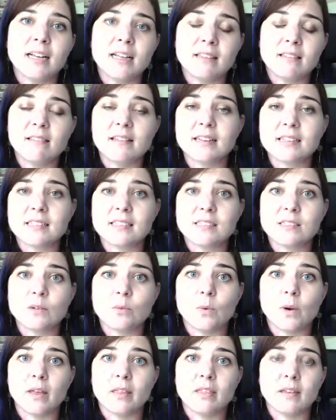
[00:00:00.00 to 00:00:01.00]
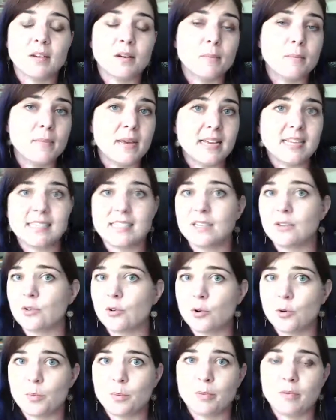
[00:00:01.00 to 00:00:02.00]
in this with an amazing
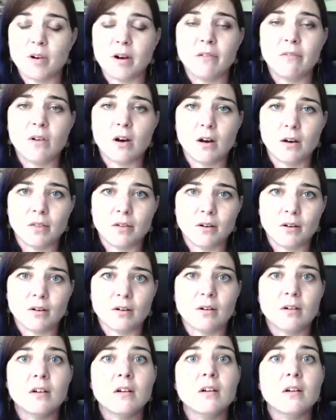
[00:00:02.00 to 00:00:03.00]
group of other